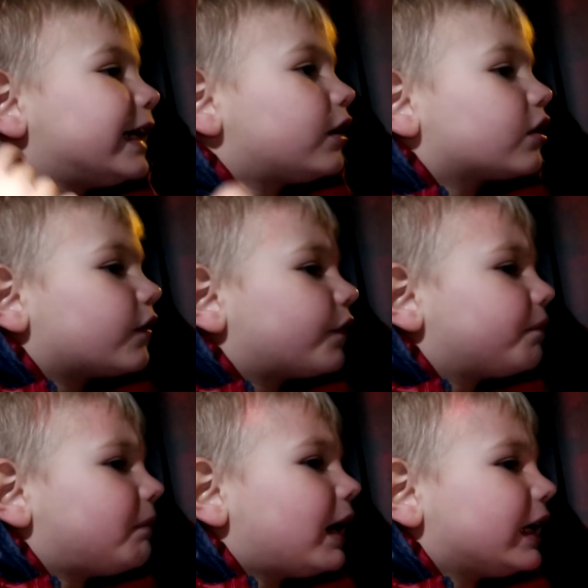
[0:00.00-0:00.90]
out of
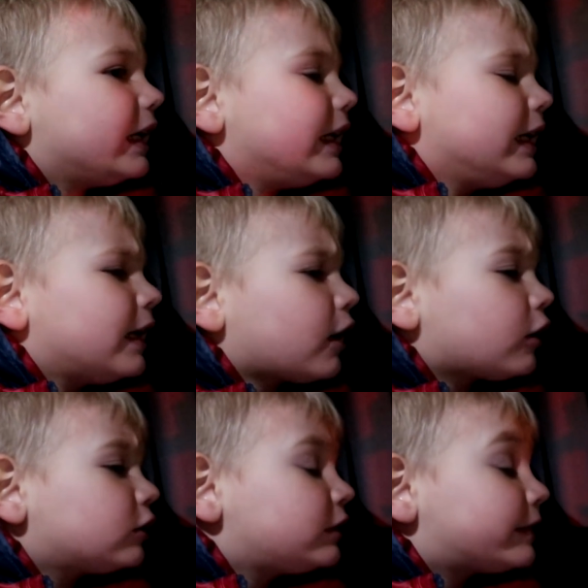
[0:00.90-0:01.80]
my
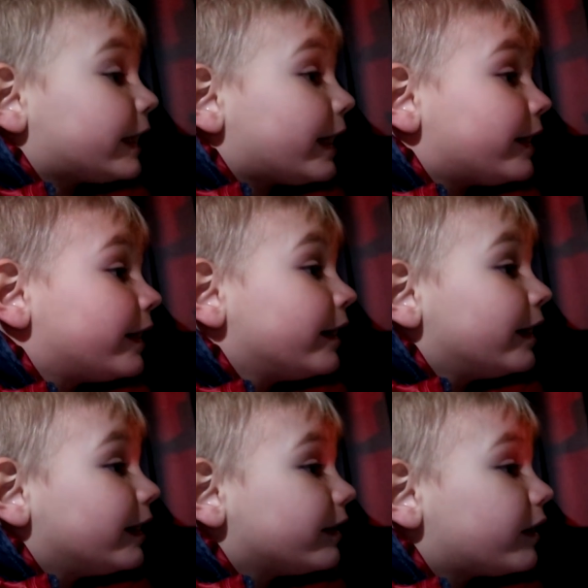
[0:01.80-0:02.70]
ears, then
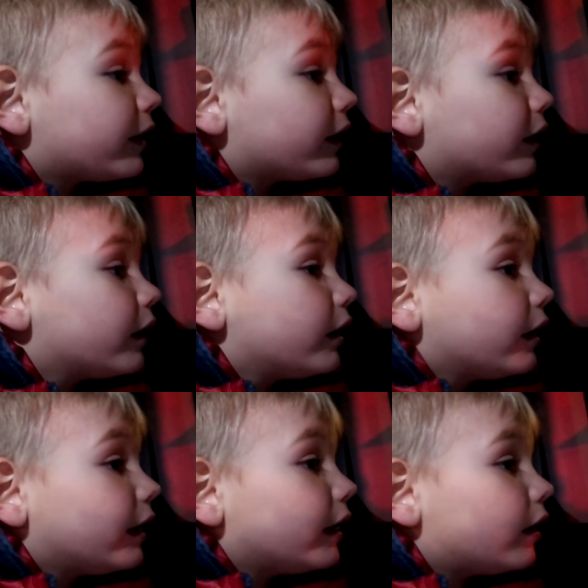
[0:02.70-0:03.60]
then
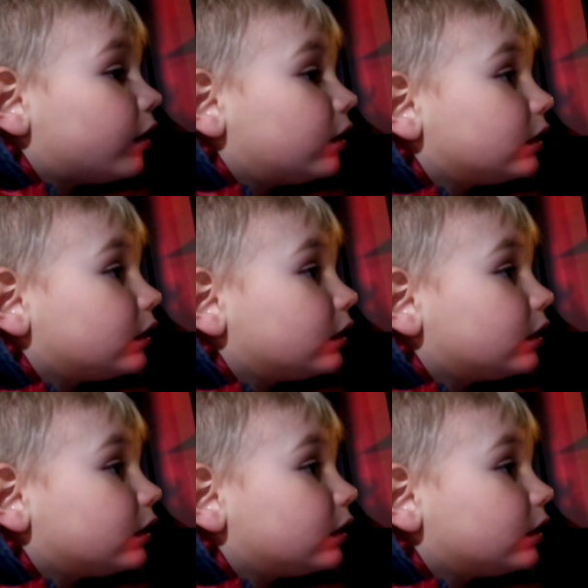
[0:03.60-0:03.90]
it